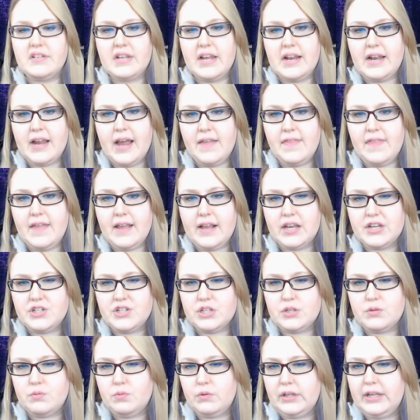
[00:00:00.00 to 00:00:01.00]
And I think it's
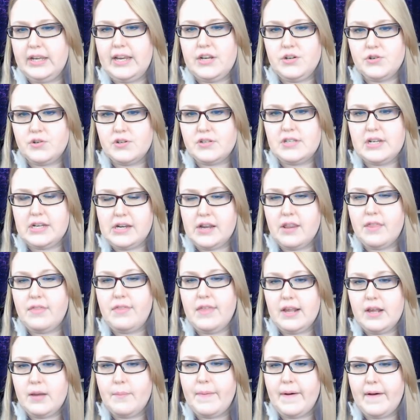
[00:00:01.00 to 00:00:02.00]
just really interesting to
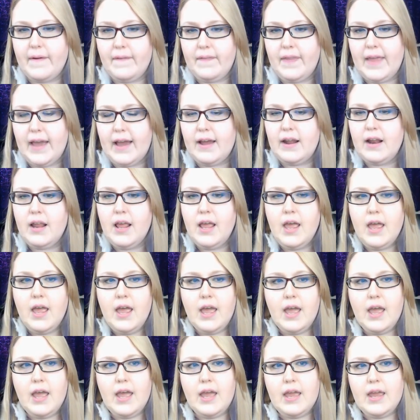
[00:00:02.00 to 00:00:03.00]
think about that
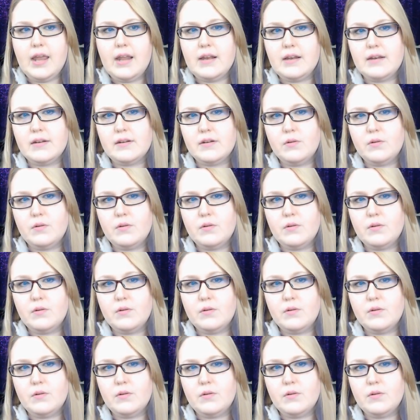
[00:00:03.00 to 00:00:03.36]
and